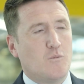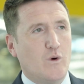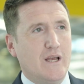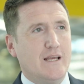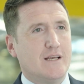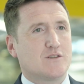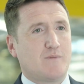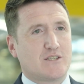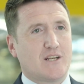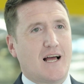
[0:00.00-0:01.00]
We
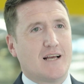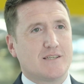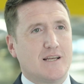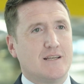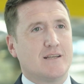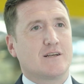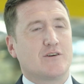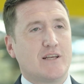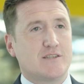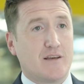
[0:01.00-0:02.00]
specialise in
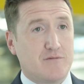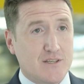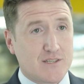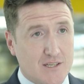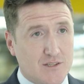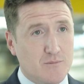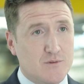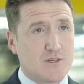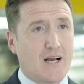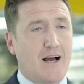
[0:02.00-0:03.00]
crane safety
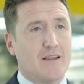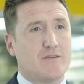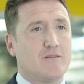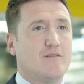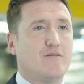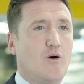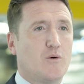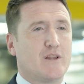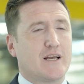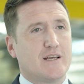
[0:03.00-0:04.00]
systems and
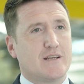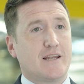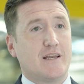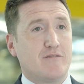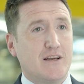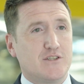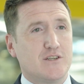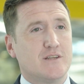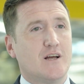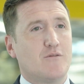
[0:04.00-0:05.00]
forward thinking and
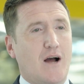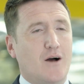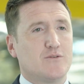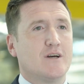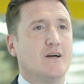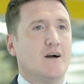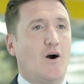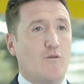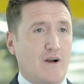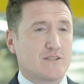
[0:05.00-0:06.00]
innovation around
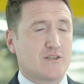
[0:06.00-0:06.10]
overhead